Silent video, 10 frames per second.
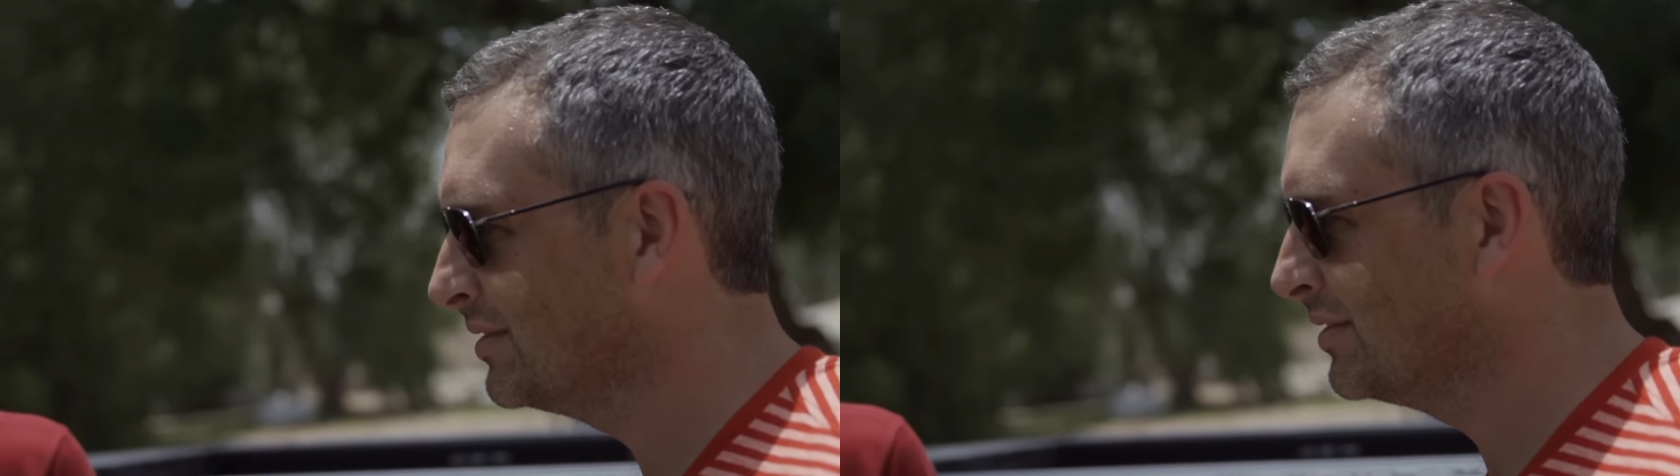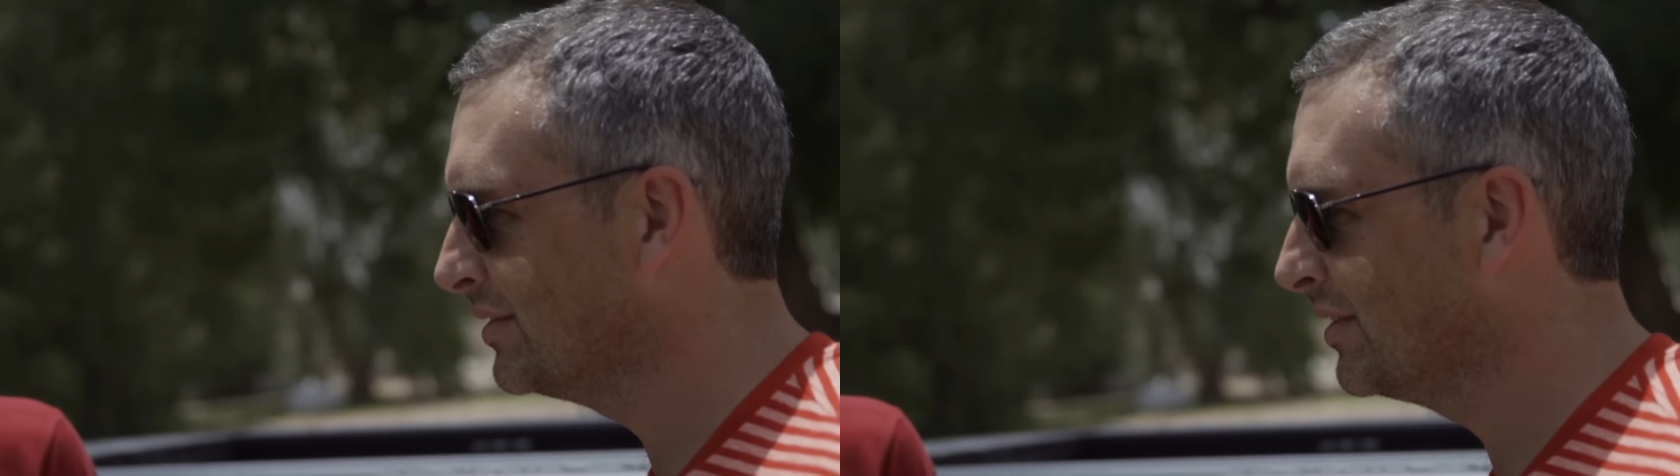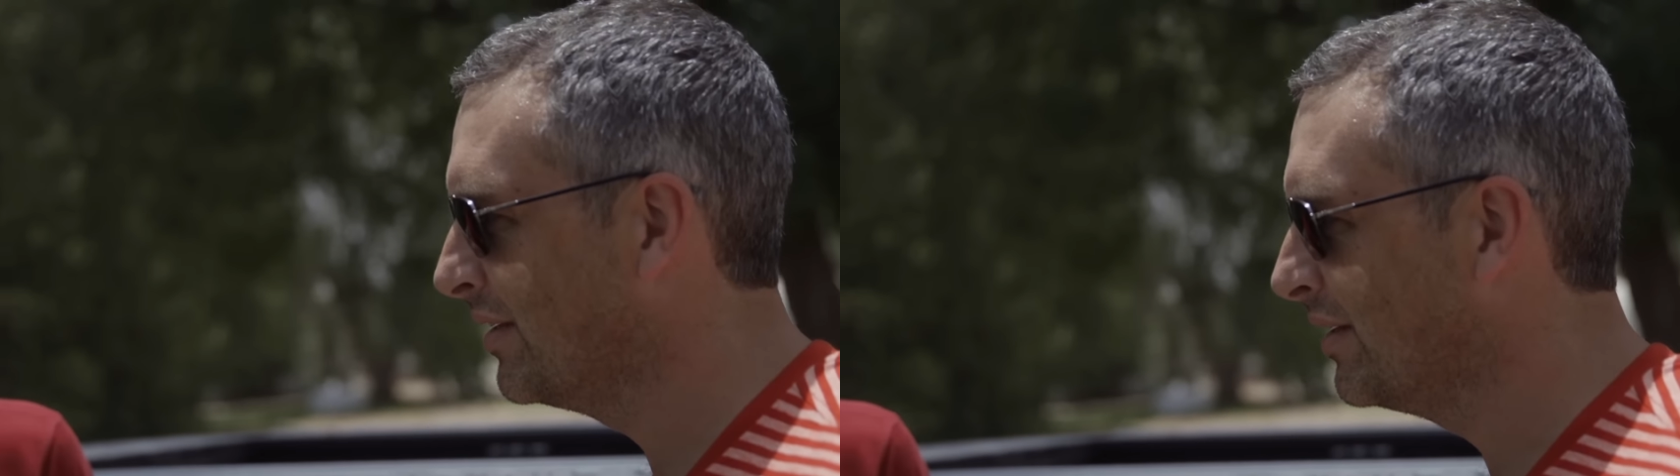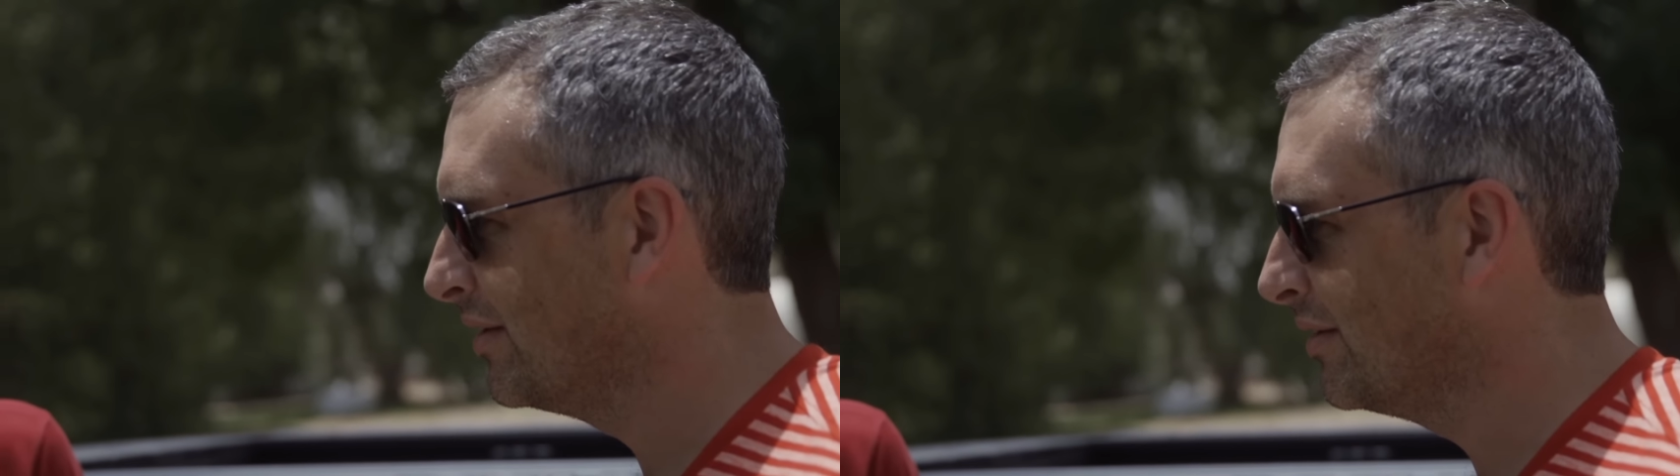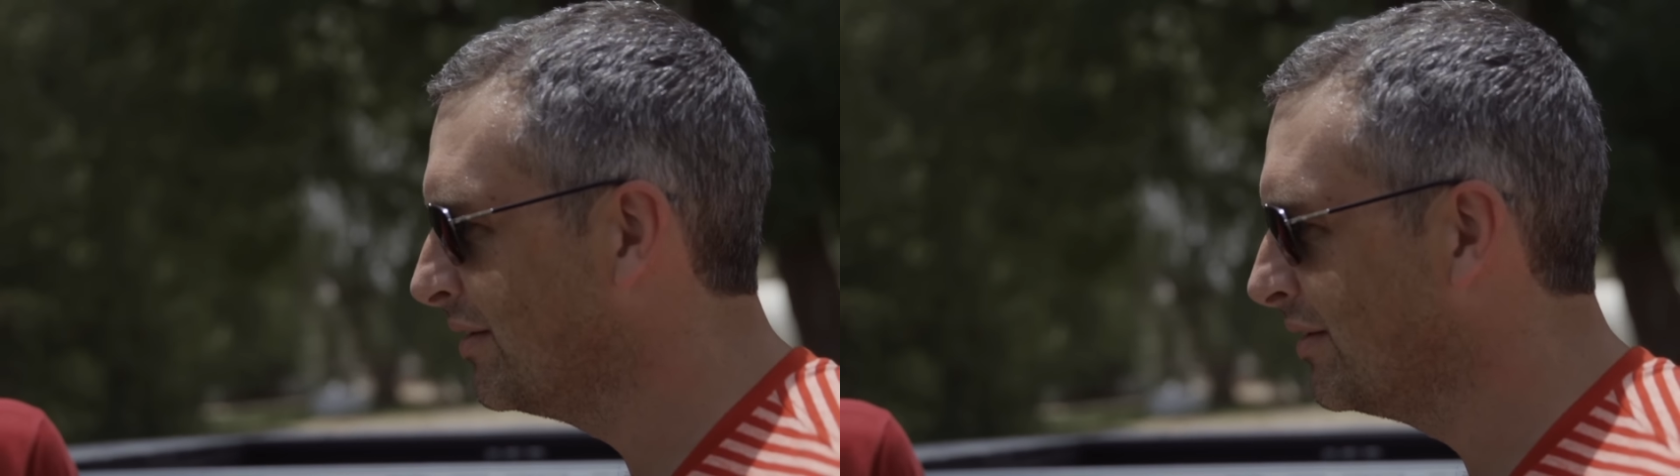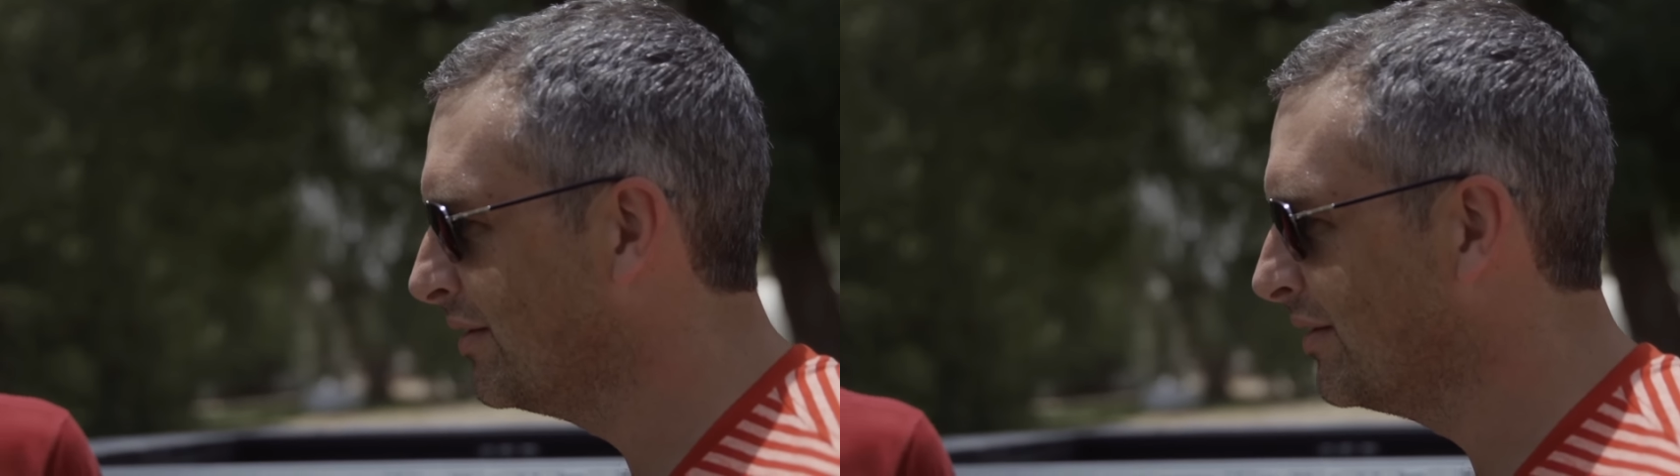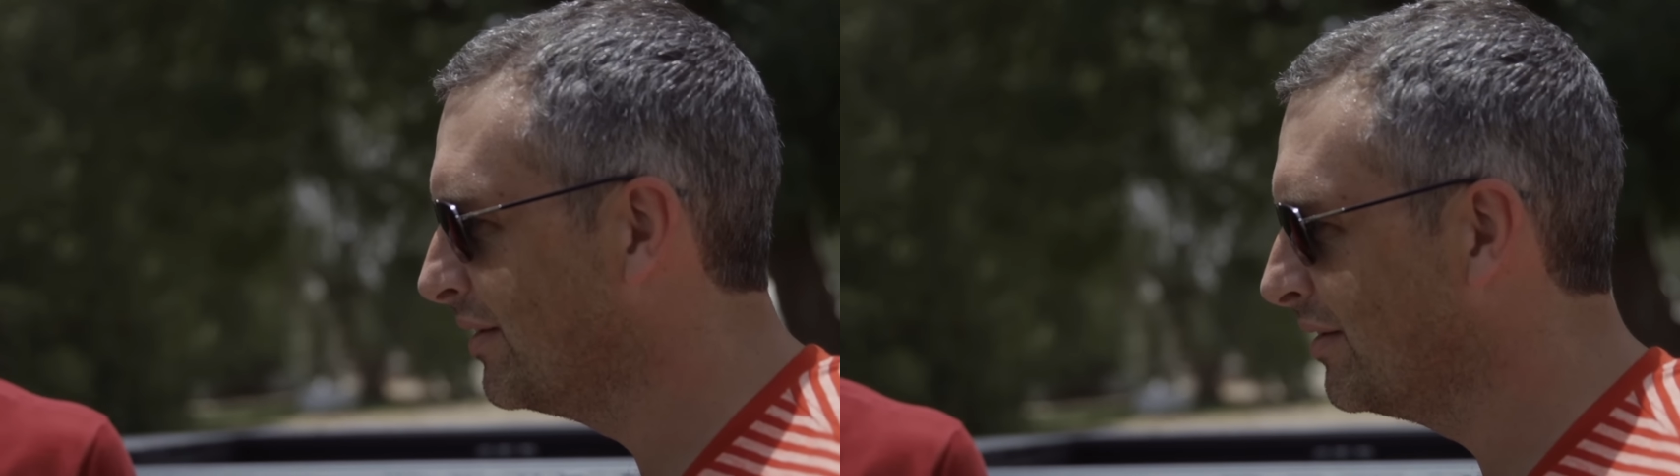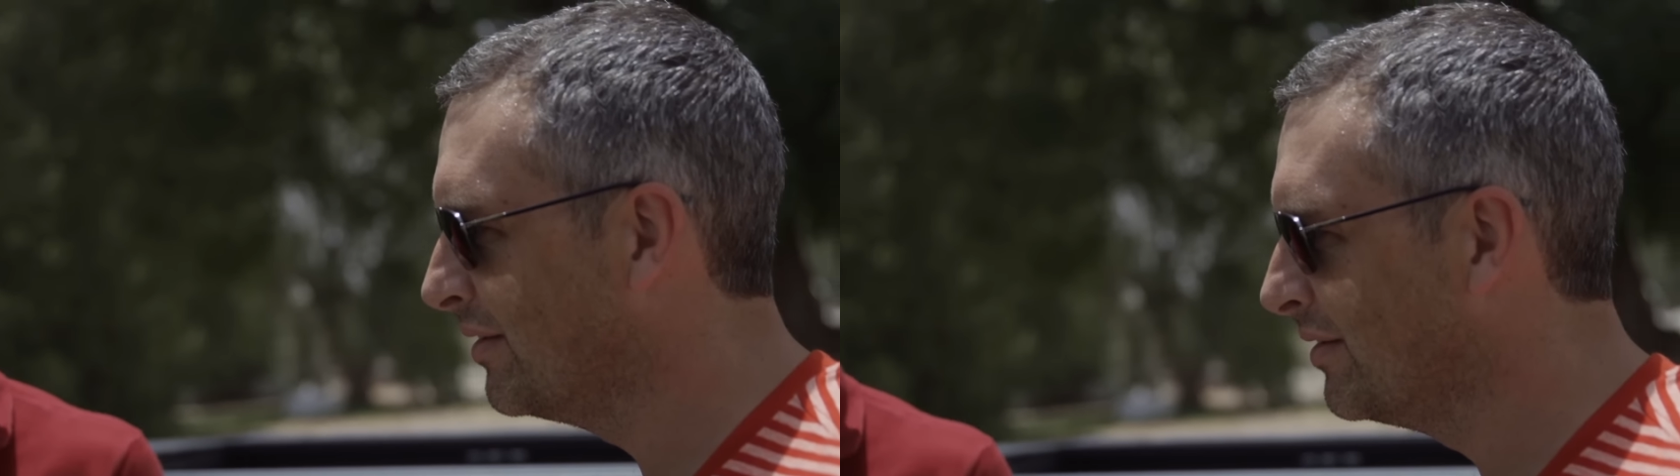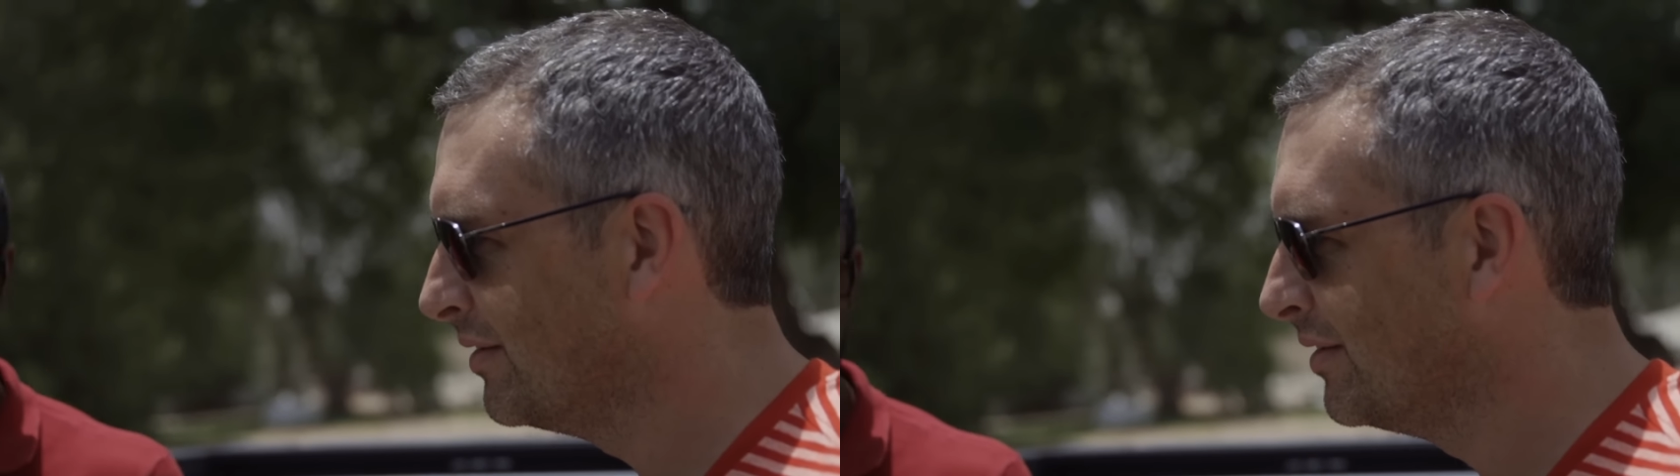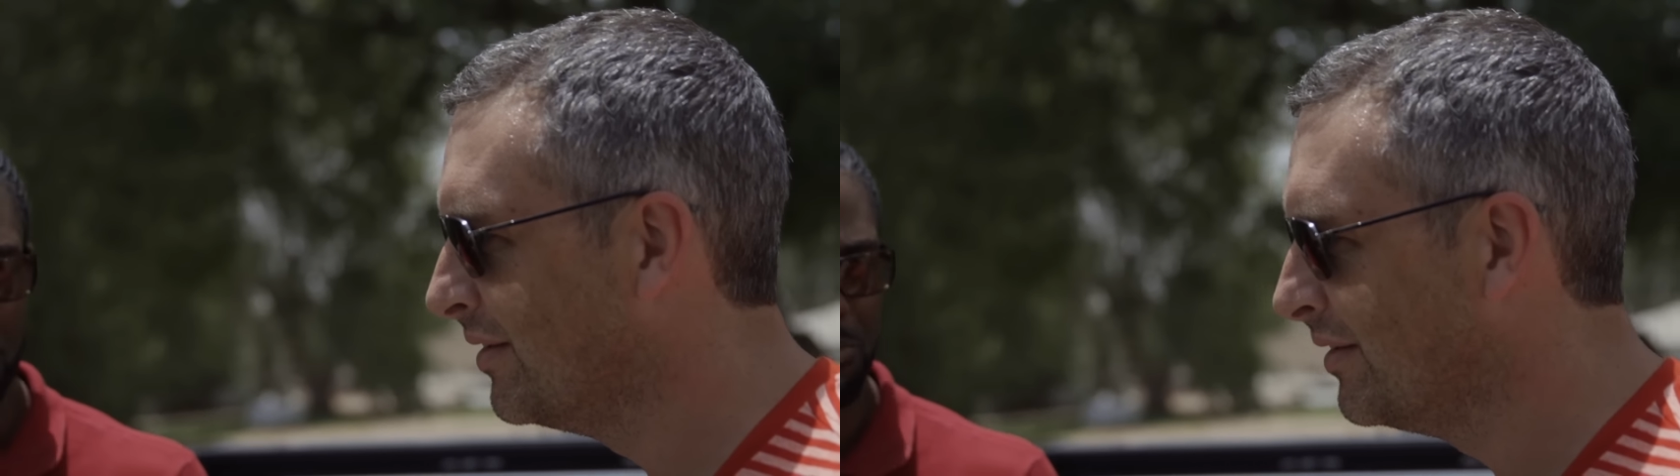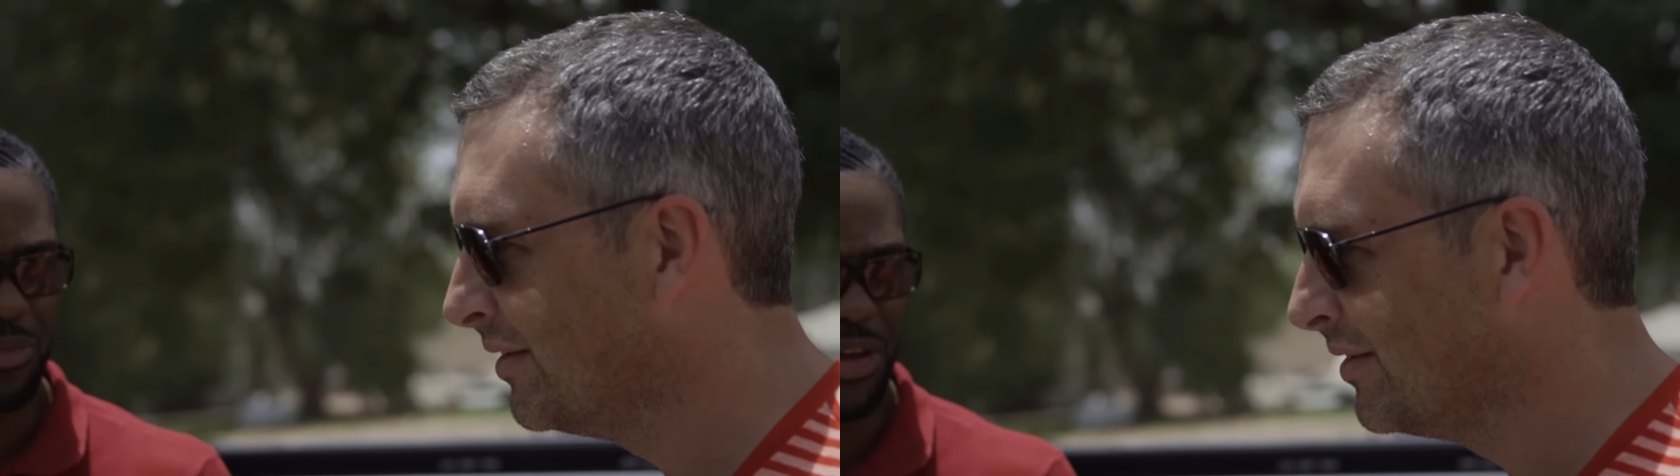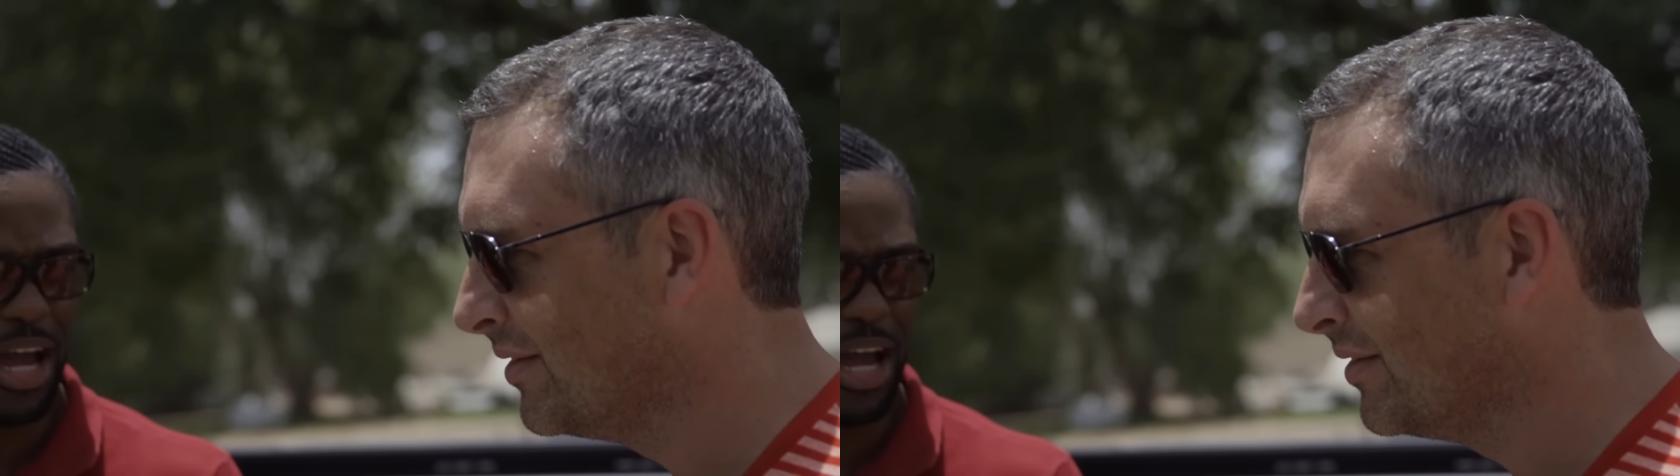still in the race. We lost a few laps, but we're still in the race.